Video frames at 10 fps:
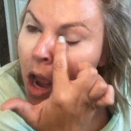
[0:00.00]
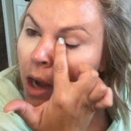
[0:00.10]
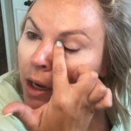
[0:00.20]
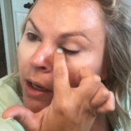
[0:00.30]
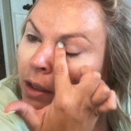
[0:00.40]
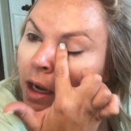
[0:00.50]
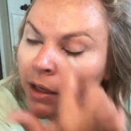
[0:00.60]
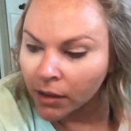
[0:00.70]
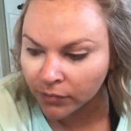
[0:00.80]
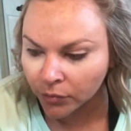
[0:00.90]
Kind of got
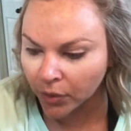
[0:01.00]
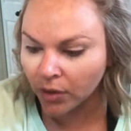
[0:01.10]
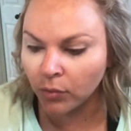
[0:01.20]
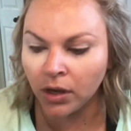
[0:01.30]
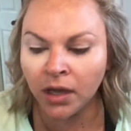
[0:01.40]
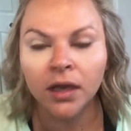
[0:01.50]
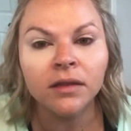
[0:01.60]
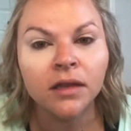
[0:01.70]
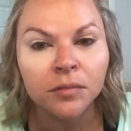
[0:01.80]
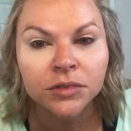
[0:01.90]
it everywhere I want, and
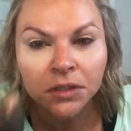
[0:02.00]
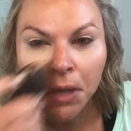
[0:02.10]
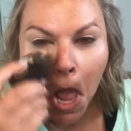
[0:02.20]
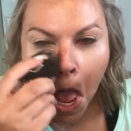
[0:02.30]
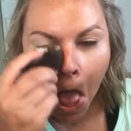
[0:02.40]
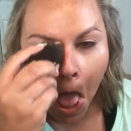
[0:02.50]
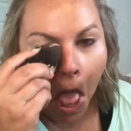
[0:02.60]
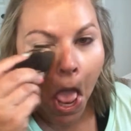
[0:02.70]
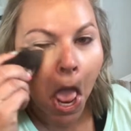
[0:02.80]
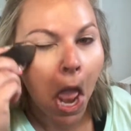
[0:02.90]
then I'm just gonna
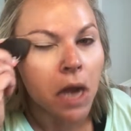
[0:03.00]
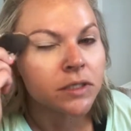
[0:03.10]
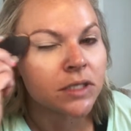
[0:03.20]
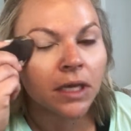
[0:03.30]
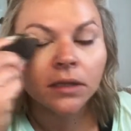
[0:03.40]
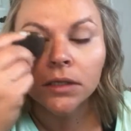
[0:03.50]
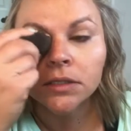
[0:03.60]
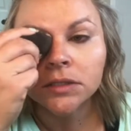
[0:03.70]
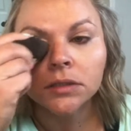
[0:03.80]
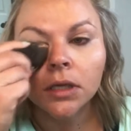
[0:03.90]
take
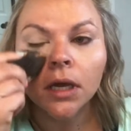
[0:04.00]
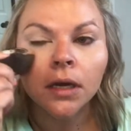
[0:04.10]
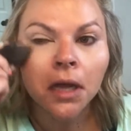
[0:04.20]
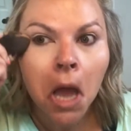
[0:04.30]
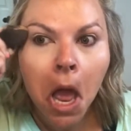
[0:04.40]
this and kind of